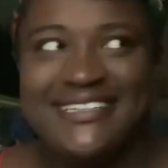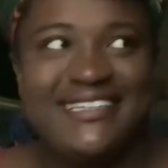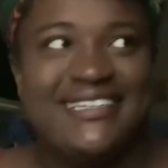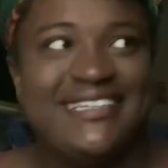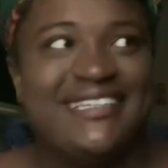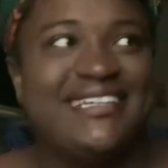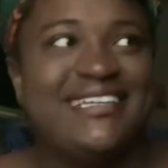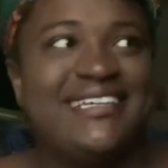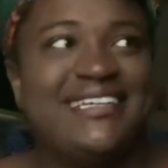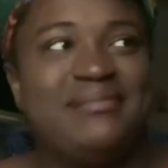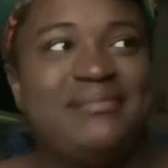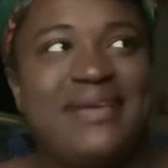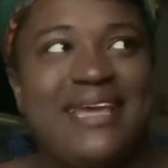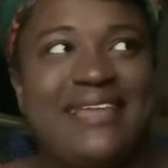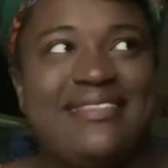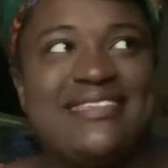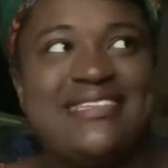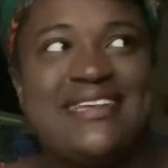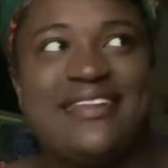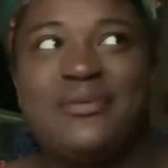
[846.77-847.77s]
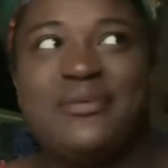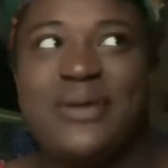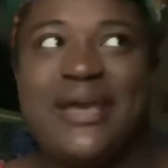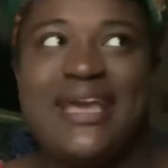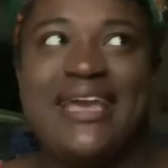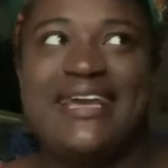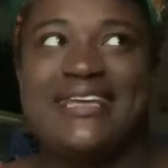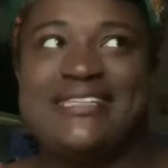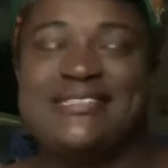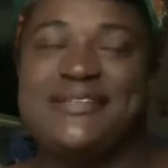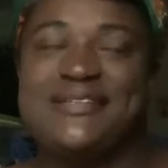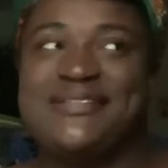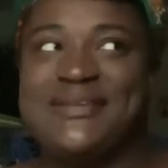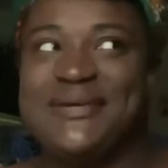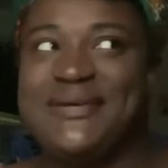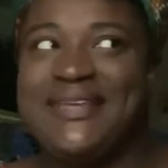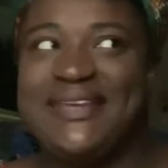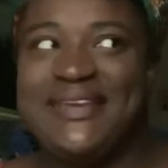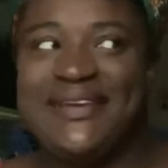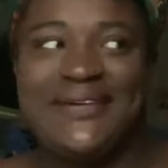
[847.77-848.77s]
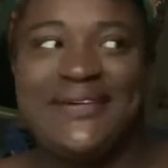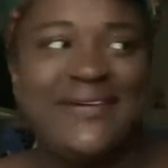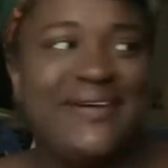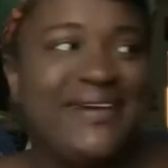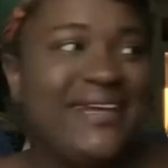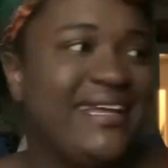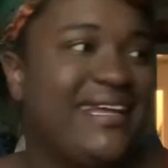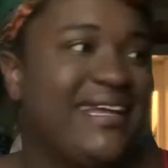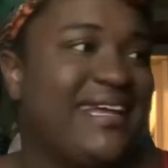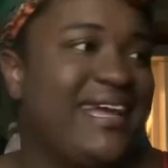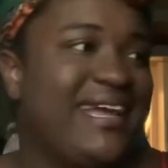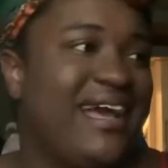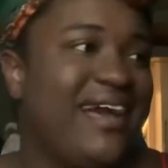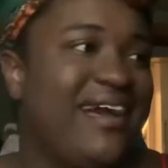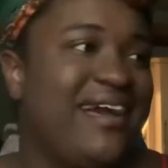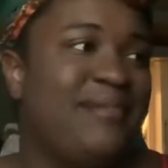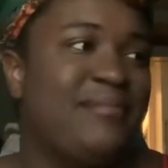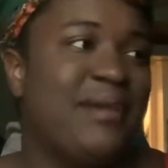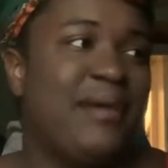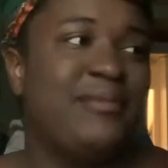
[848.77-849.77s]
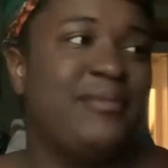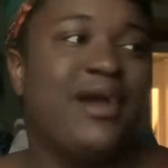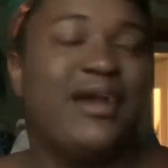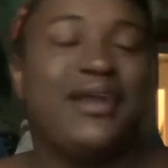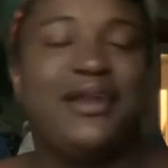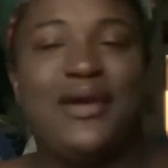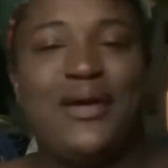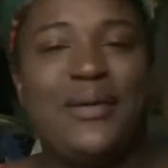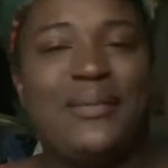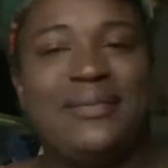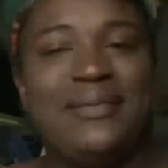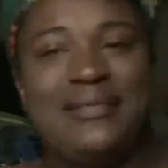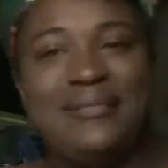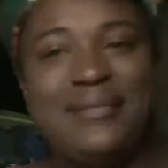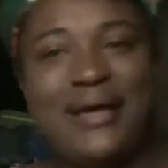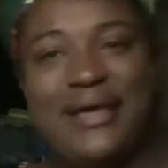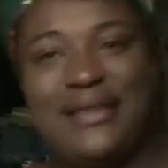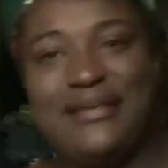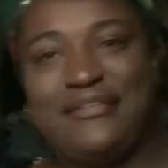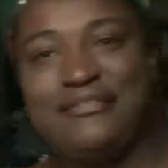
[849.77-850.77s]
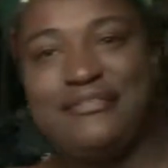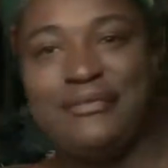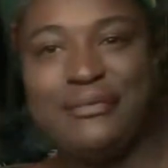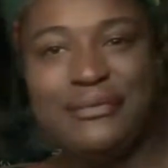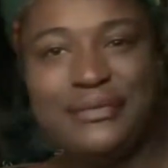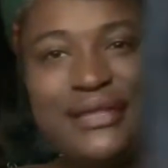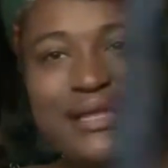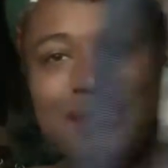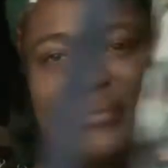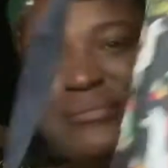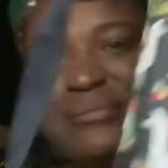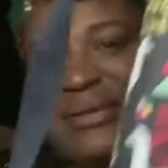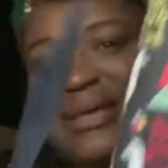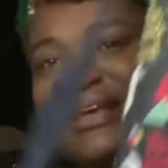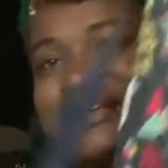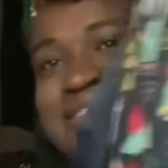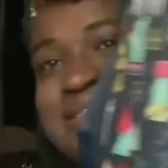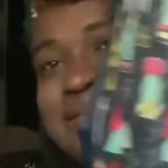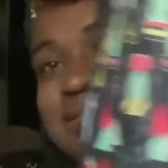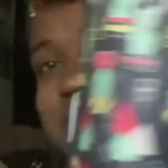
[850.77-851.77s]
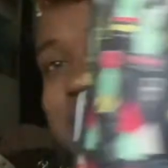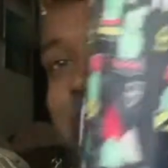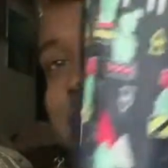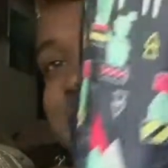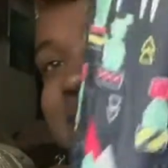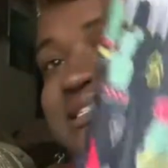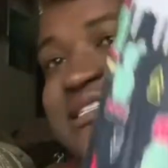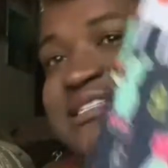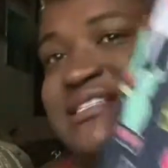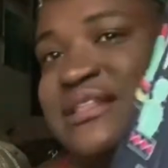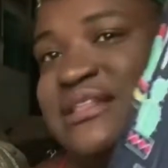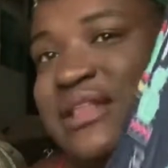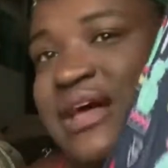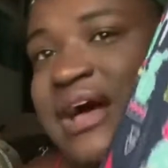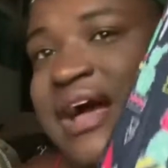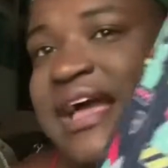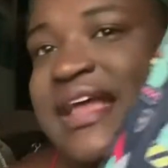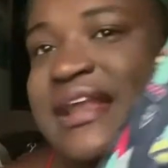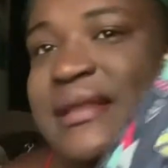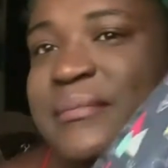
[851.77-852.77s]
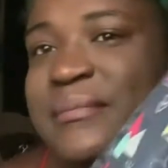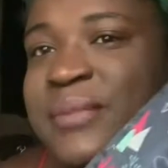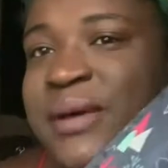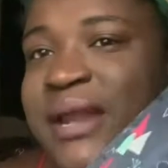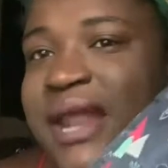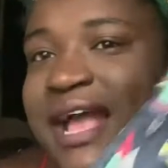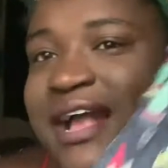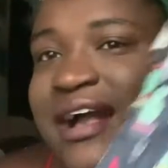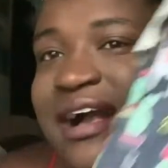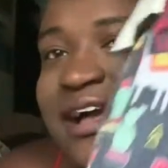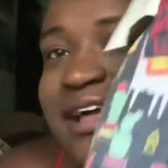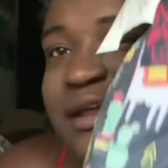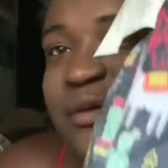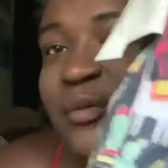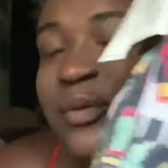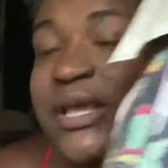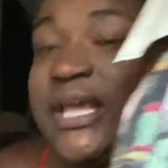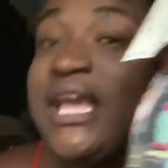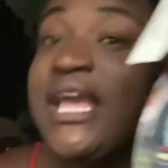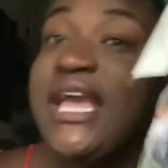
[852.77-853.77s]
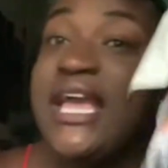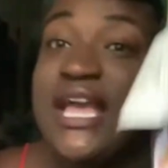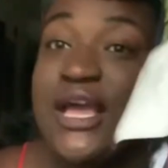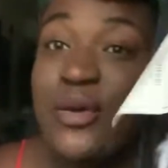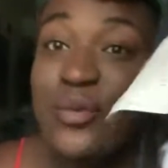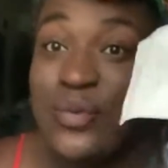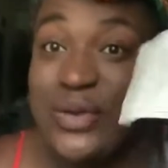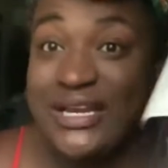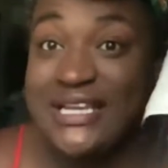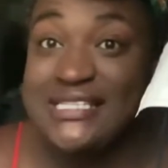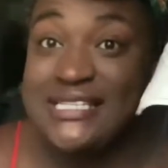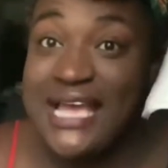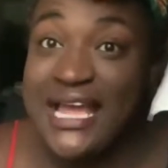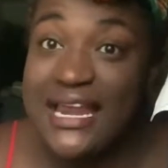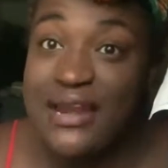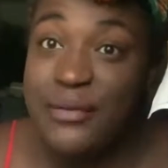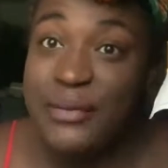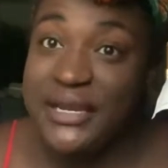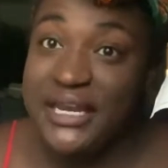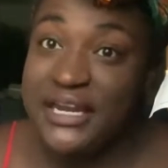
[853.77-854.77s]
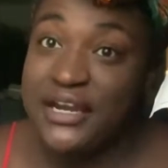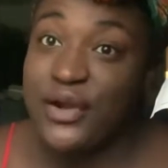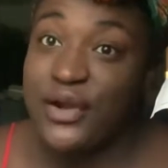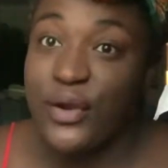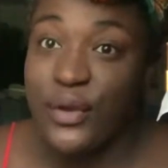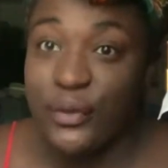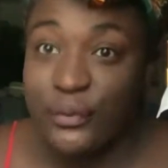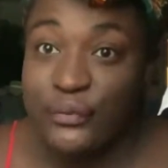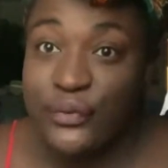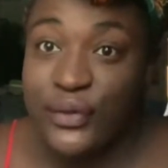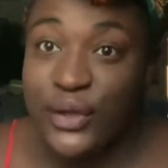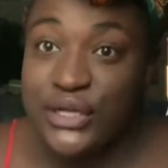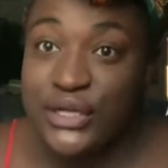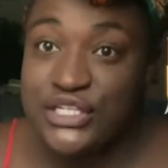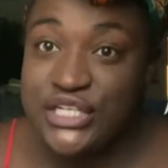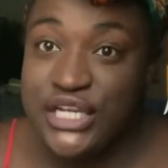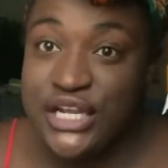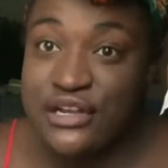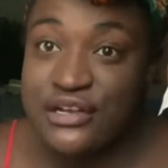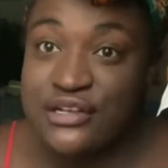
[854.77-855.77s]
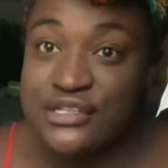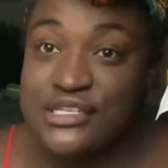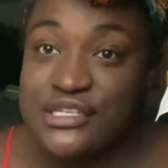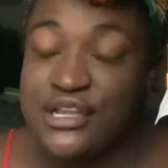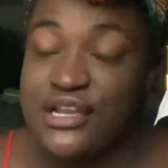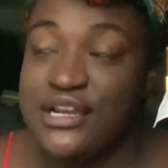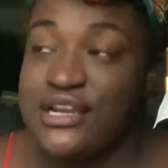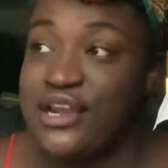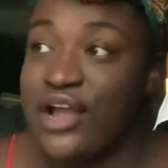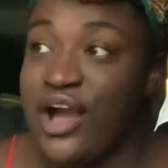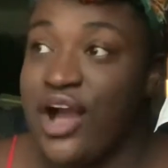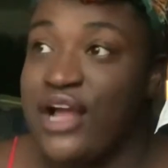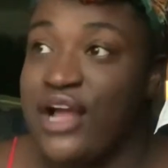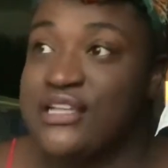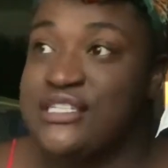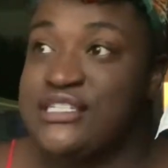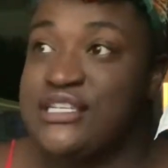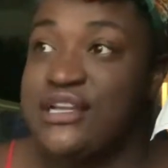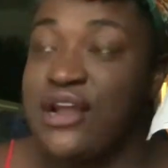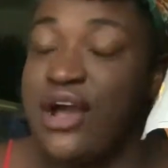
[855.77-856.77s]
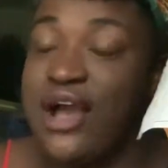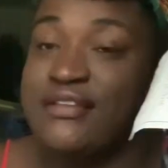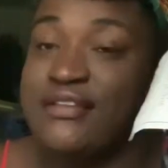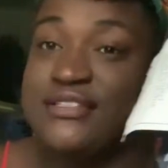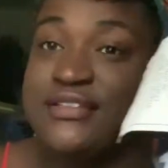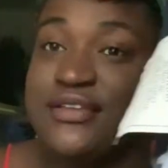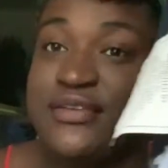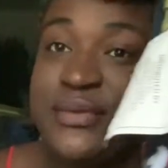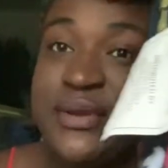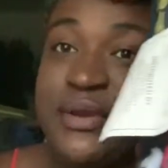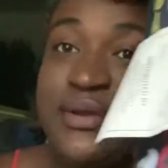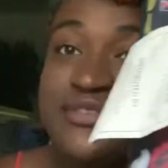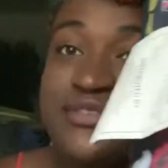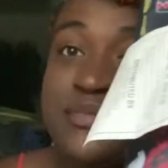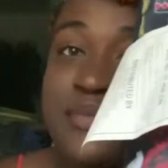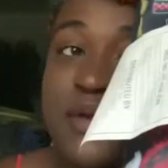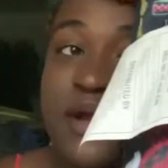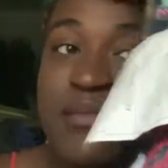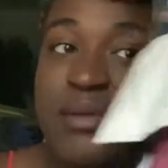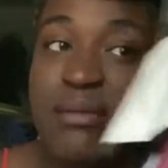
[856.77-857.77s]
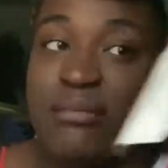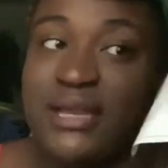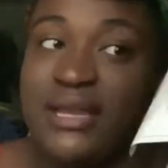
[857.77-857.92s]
let me get these out of the way because they're so cute. I'm not gonna open them, unfold them because they're just, it's a lot. But we decided we needed our own lawn chairs, we don't have to borrow mom and